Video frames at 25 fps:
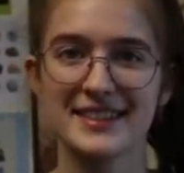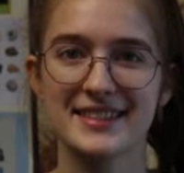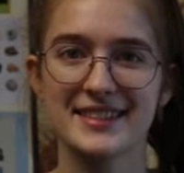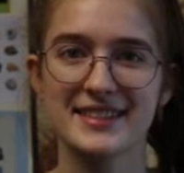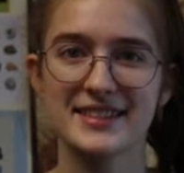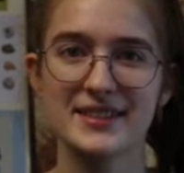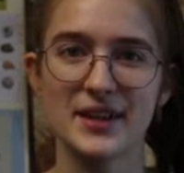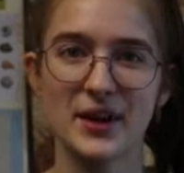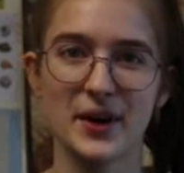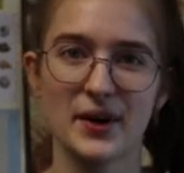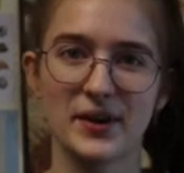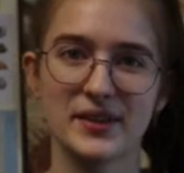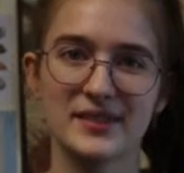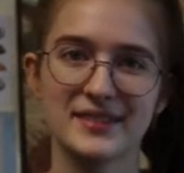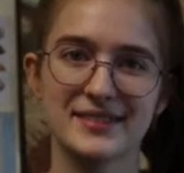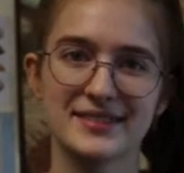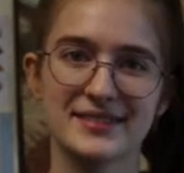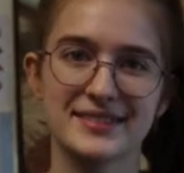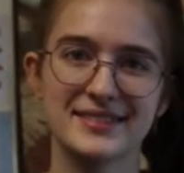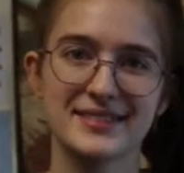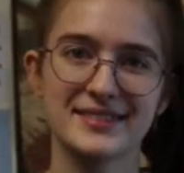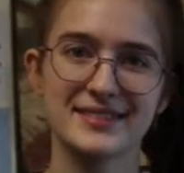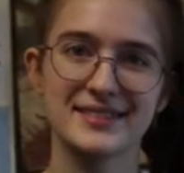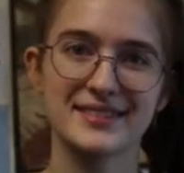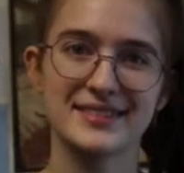So,
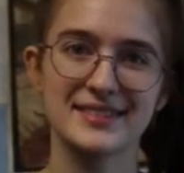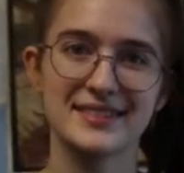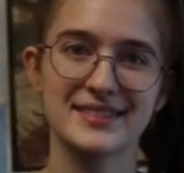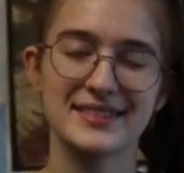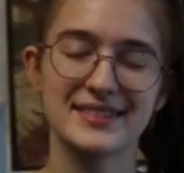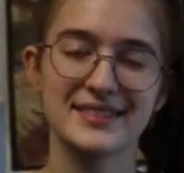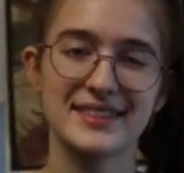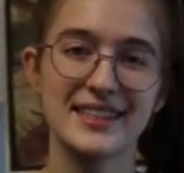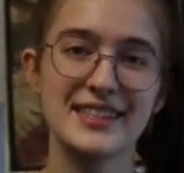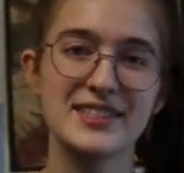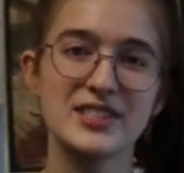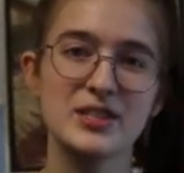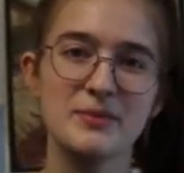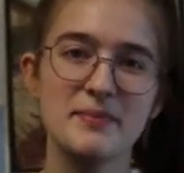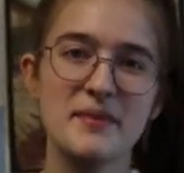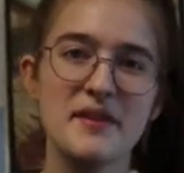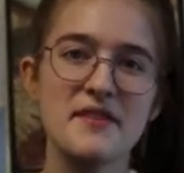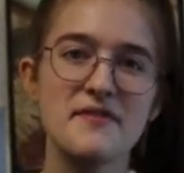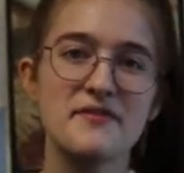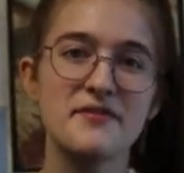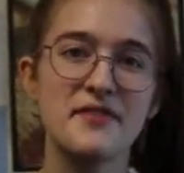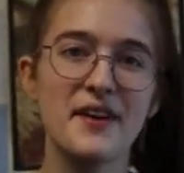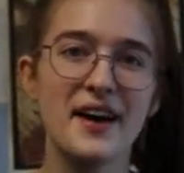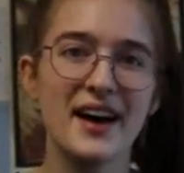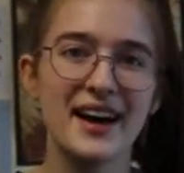this will
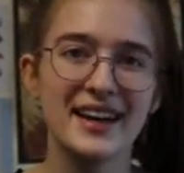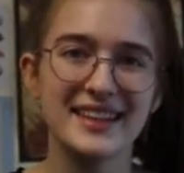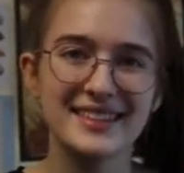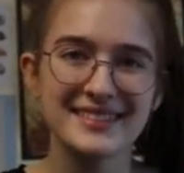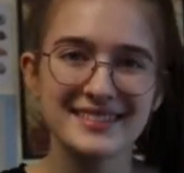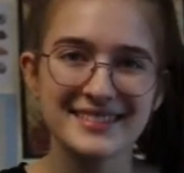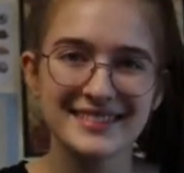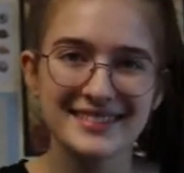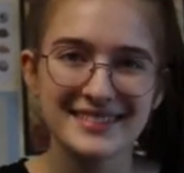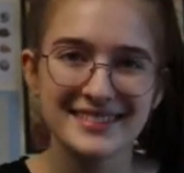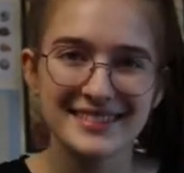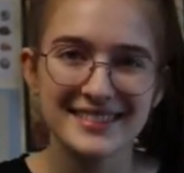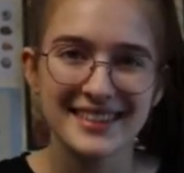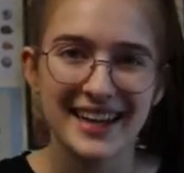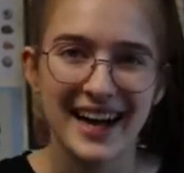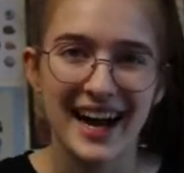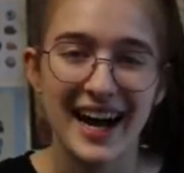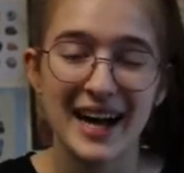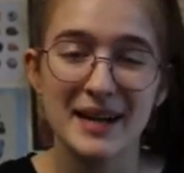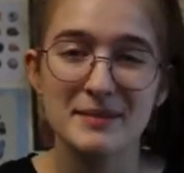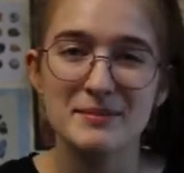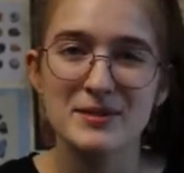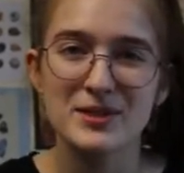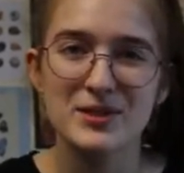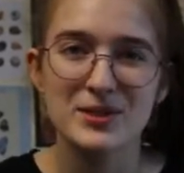be fun.
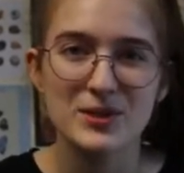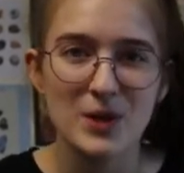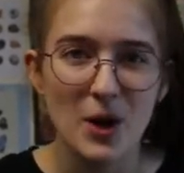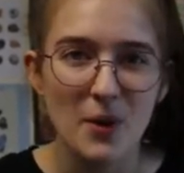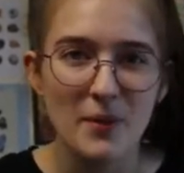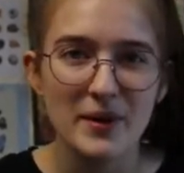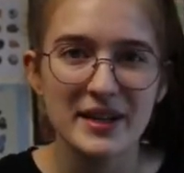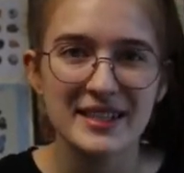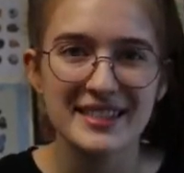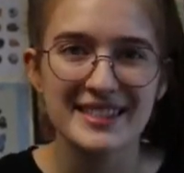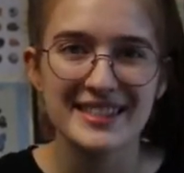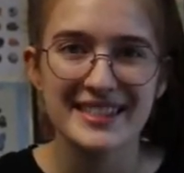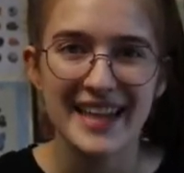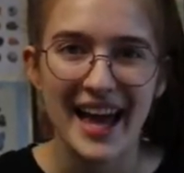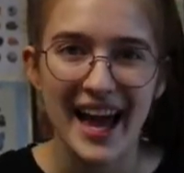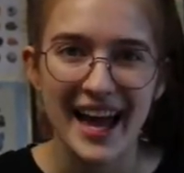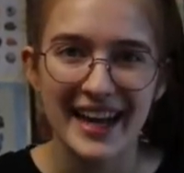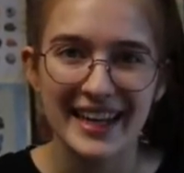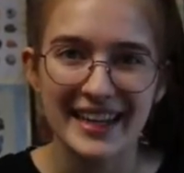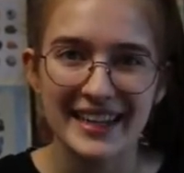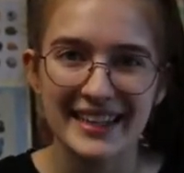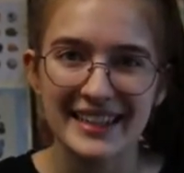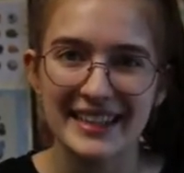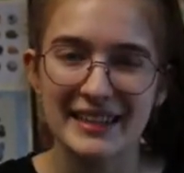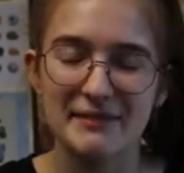I'm so
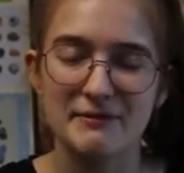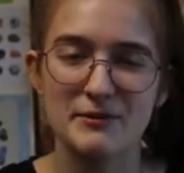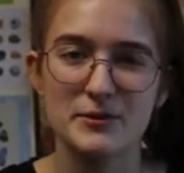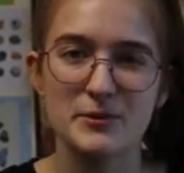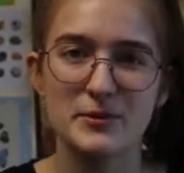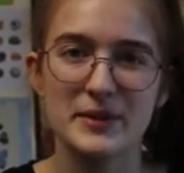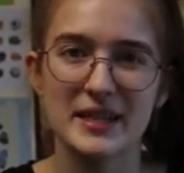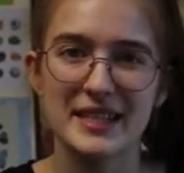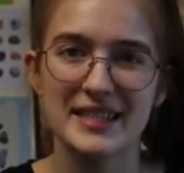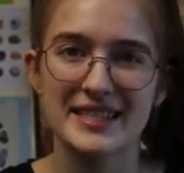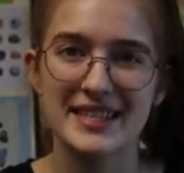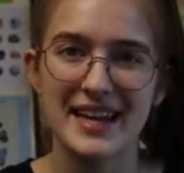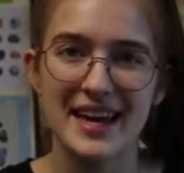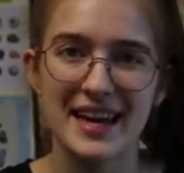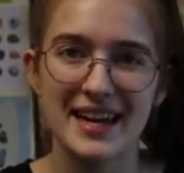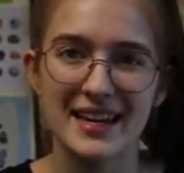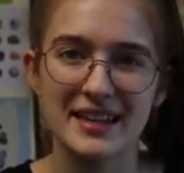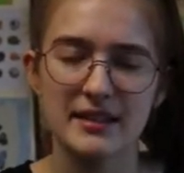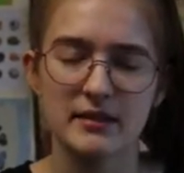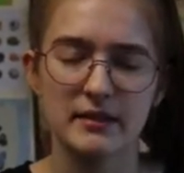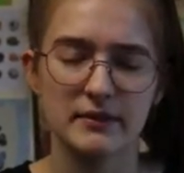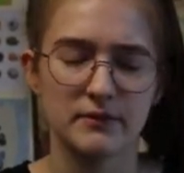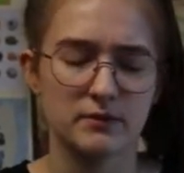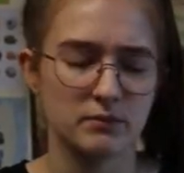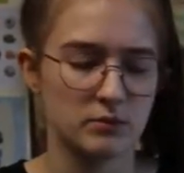ecstatic if you can
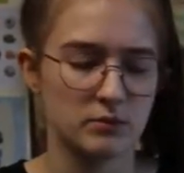tell.